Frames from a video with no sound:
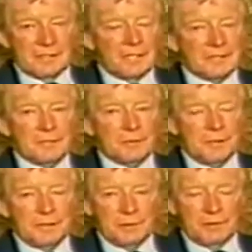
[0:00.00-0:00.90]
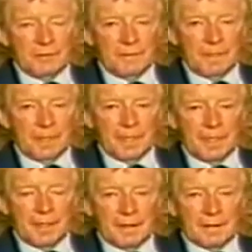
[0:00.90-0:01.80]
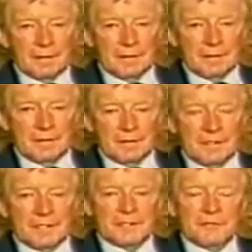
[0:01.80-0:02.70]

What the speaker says: it has no people. It